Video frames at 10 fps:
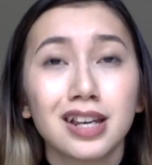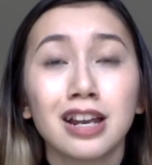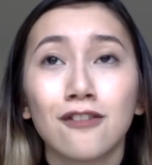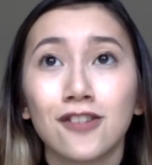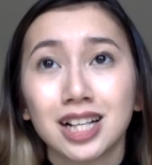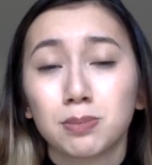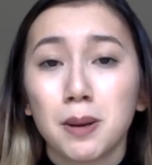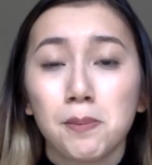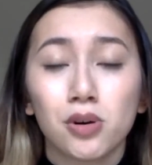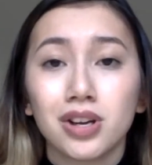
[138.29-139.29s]
It affects
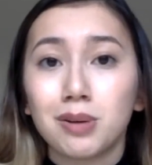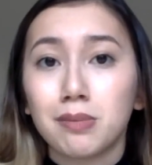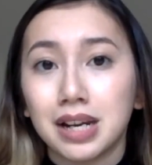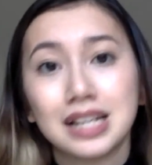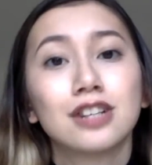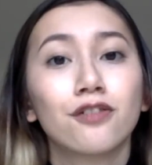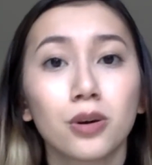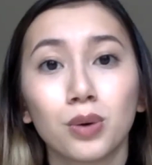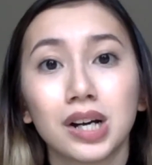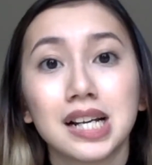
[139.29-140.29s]
people in many
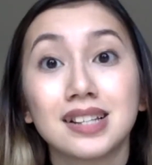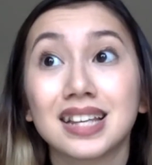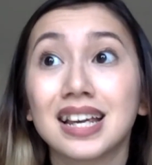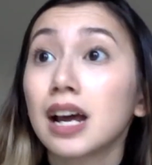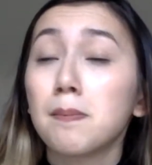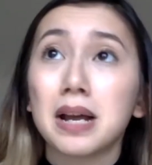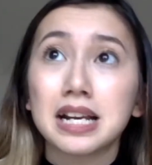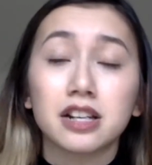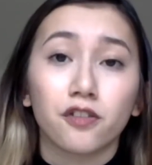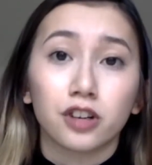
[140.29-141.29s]
different ways and at
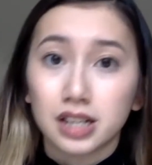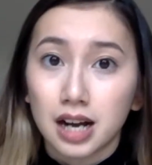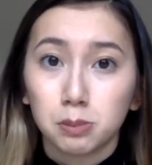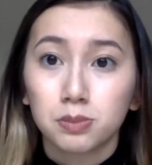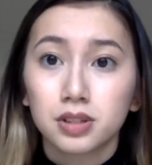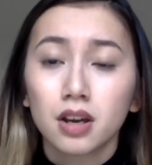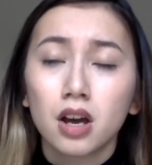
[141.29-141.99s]
many different times.